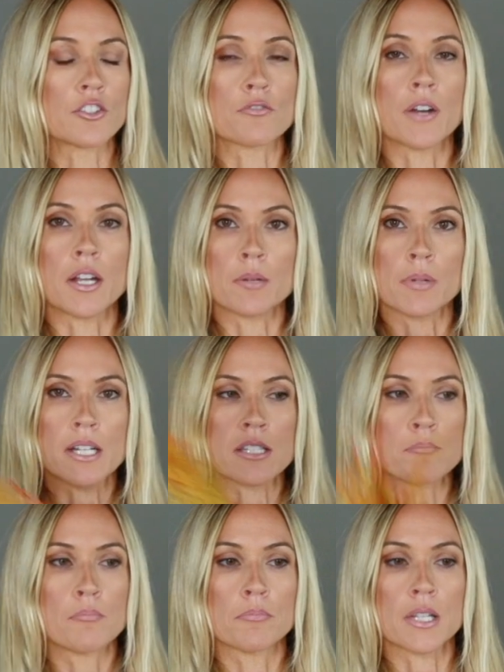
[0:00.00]
your
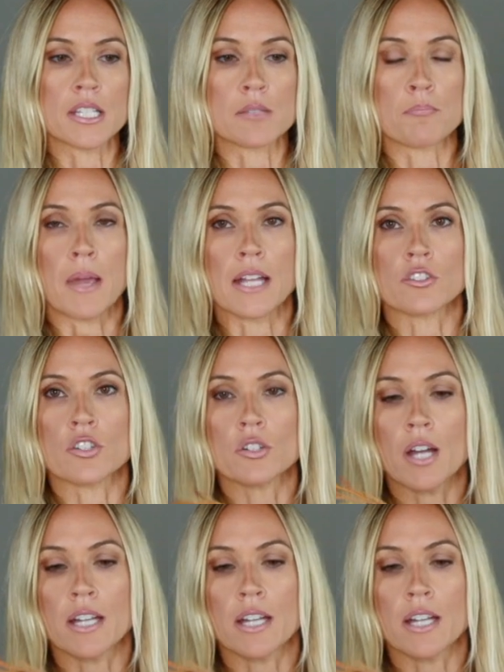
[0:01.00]
fireplace mantle,